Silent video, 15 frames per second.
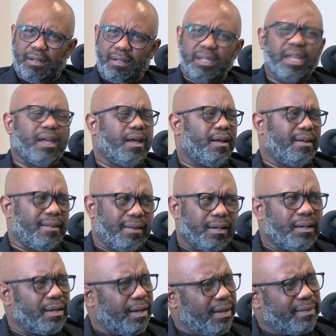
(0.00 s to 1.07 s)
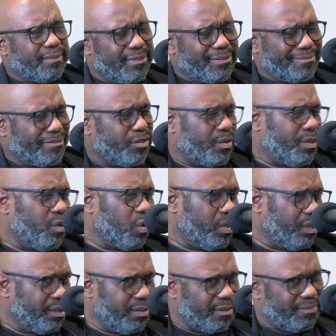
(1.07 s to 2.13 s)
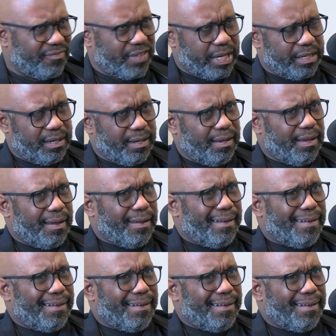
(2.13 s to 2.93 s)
Yeah. You Google it, you can find it.